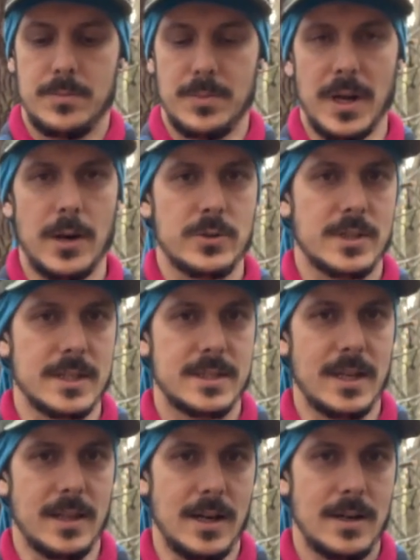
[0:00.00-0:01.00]
but no one's going to
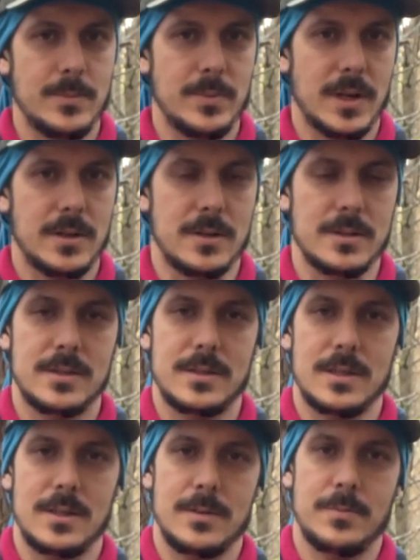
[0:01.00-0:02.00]
see that
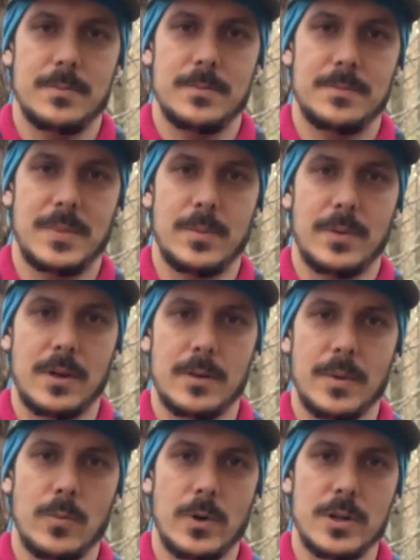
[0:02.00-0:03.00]
because people are going
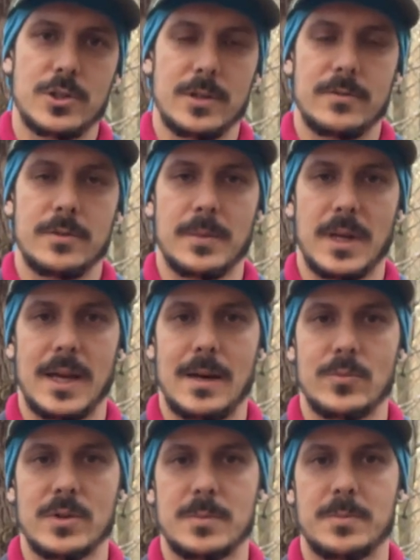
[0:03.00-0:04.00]
to be watching from the
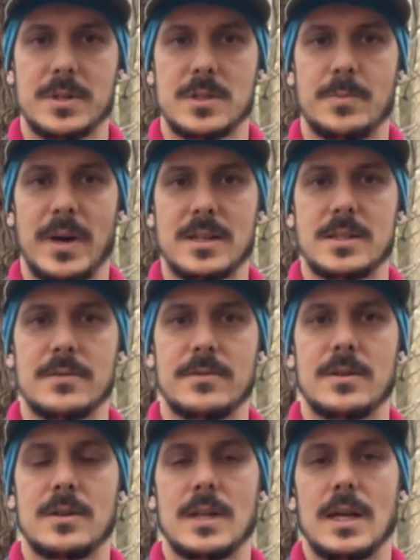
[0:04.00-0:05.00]
camera's
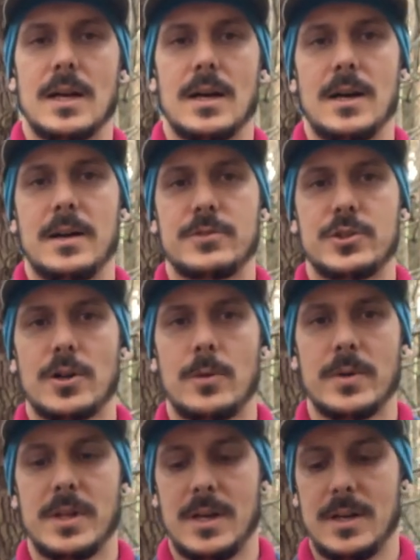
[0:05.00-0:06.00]
perspective. I've shot
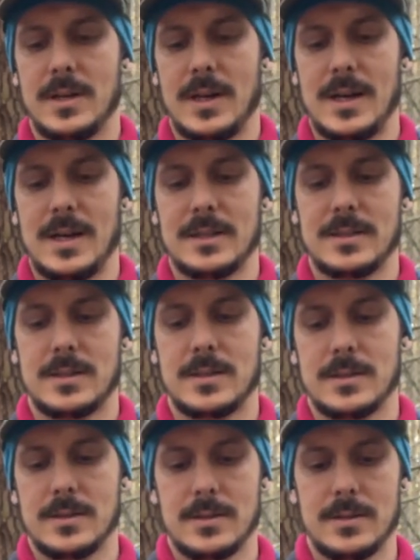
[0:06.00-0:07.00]
with it and
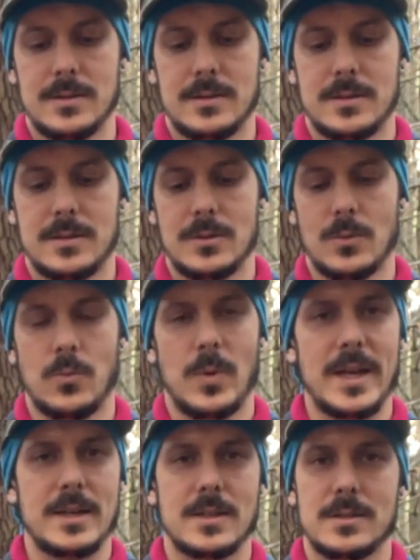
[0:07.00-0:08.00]
the
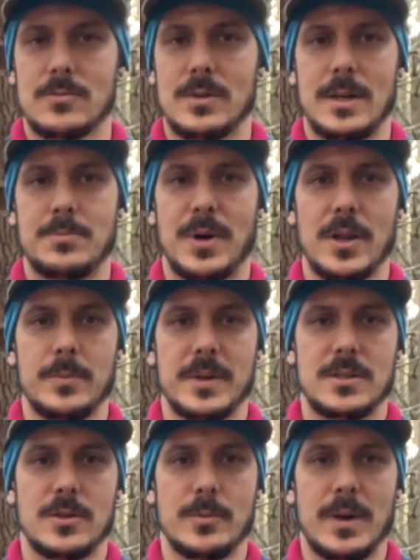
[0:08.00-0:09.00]
weight doesn't really bother me
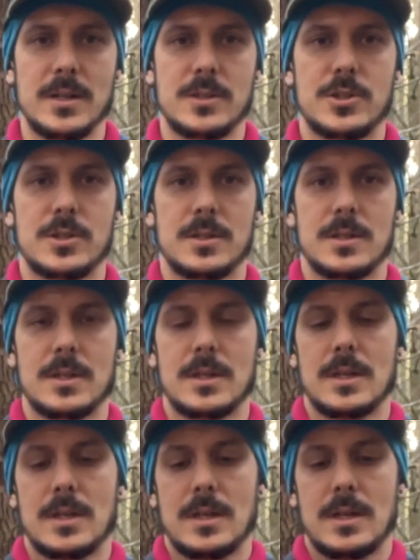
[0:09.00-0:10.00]
too much.
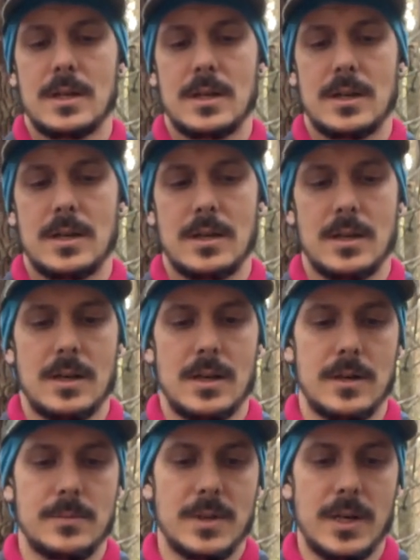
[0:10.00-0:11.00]

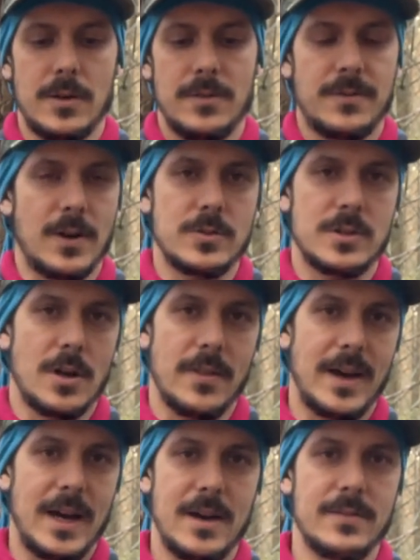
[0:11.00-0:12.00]
You know, phone's not
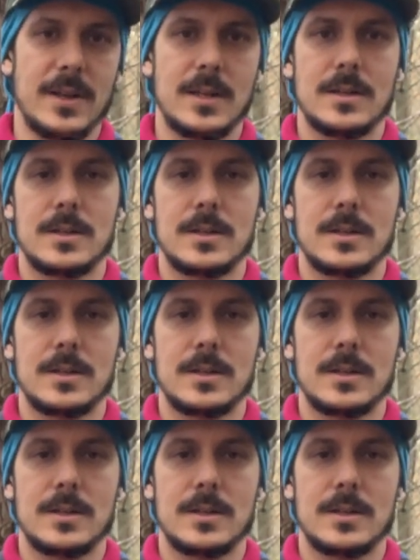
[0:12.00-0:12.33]
that heavy.